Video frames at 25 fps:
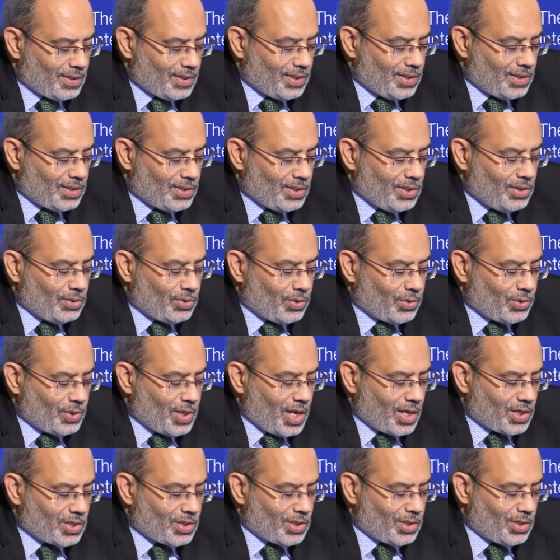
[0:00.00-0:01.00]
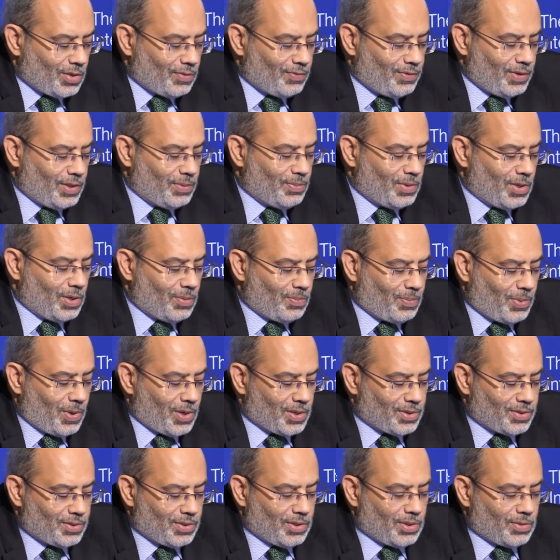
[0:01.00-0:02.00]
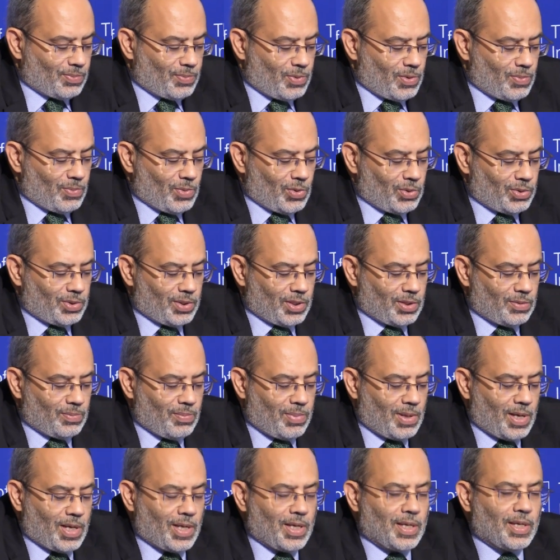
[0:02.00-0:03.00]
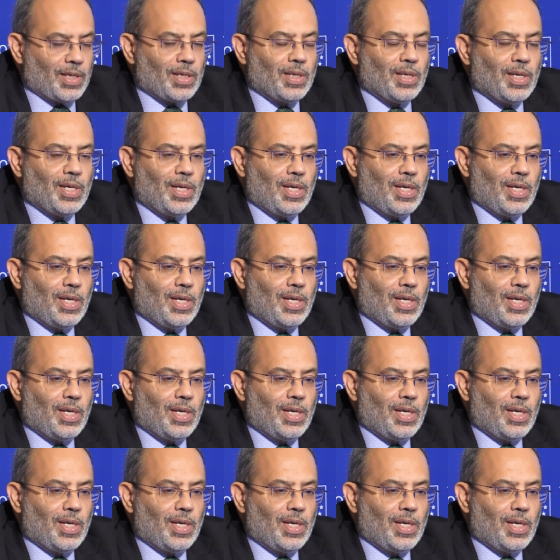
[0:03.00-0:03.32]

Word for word: since the introduction of liberal policies promoted by